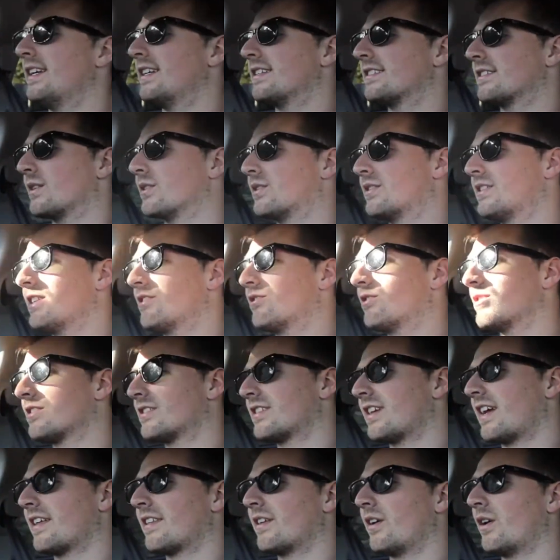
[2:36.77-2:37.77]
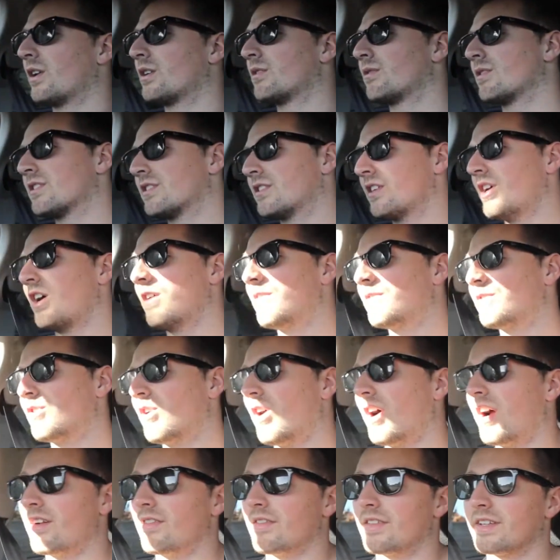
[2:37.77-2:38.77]
So Citroen say that on a reserve
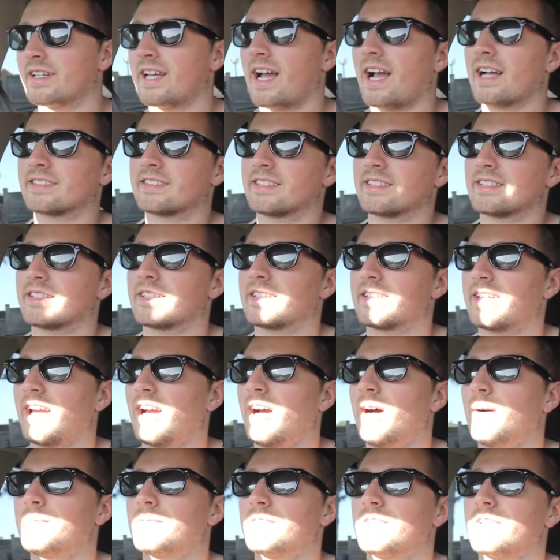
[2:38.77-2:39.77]
drive the Cactus can get up